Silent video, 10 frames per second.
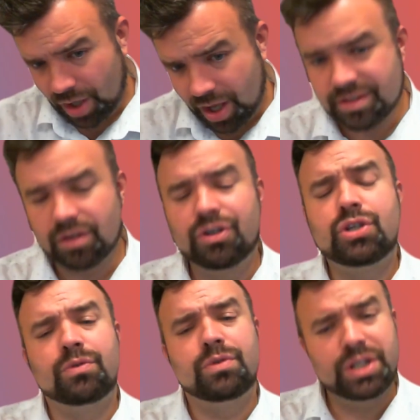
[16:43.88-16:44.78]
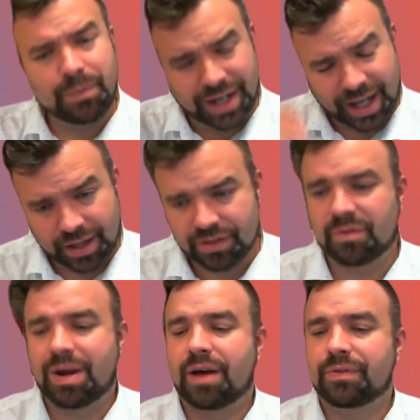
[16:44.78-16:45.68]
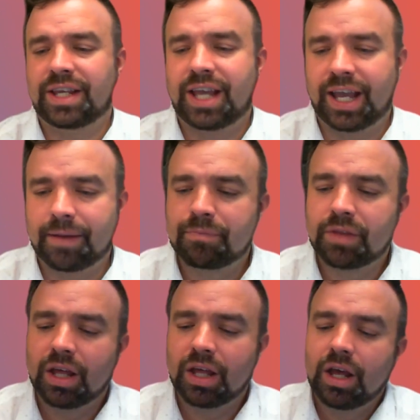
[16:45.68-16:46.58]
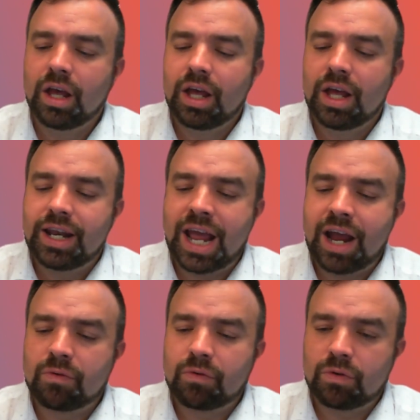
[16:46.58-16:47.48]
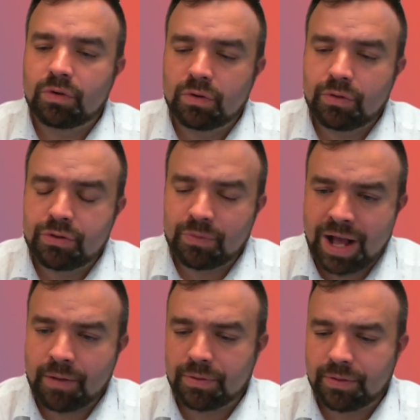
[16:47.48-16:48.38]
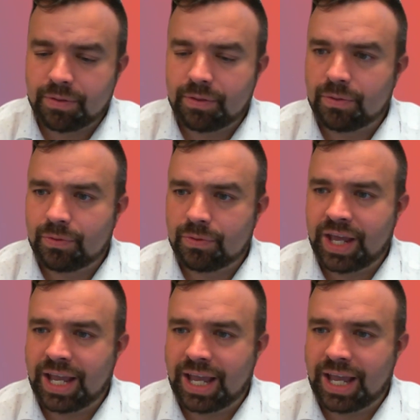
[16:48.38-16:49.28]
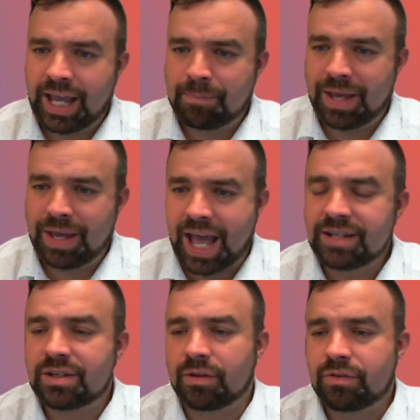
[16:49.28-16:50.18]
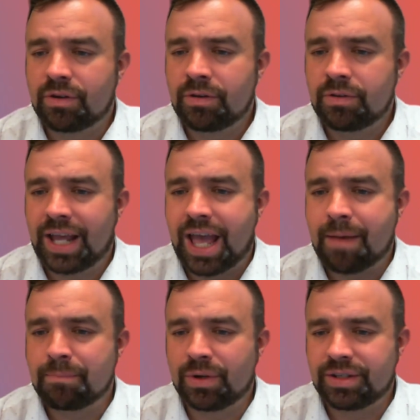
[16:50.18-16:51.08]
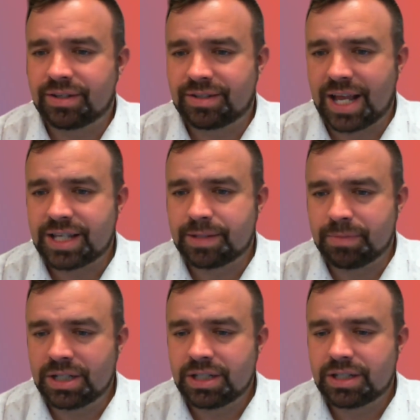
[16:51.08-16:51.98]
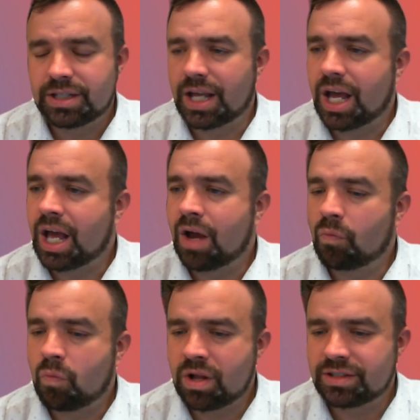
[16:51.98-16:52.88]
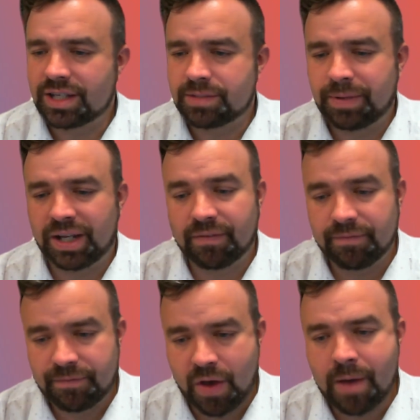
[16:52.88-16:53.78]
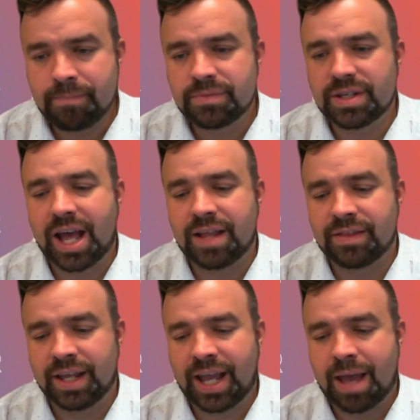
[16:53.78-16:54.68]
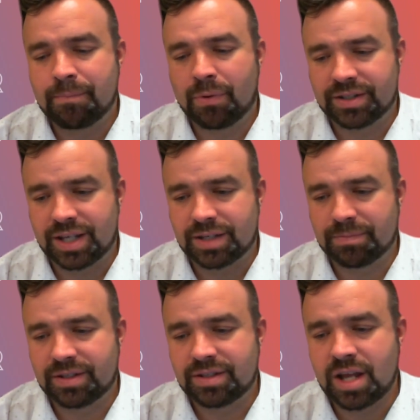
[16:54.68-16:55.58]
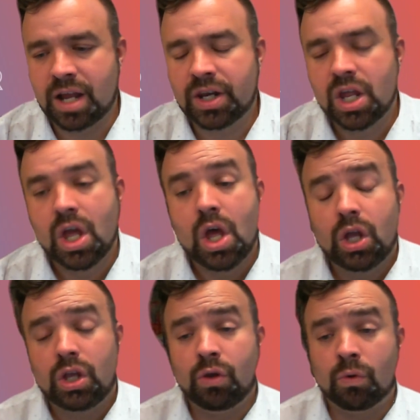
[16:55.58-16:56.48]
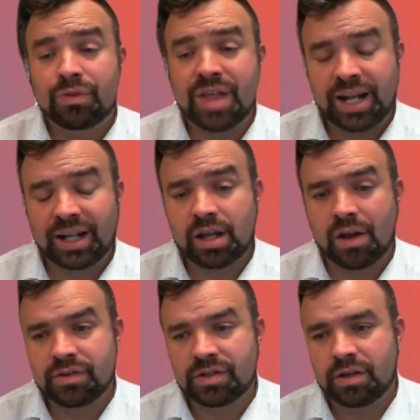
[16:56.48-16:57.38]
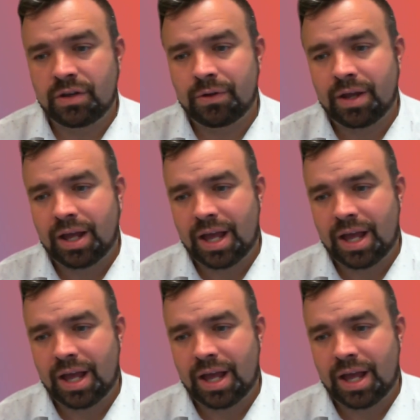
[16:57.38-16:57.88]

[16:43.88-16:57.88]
as long as you're doing it throughout the year. Now, throughout the EPA, so through the endpoint assessments, once that's been confirmed and the endpoint assessment's done, you're then going to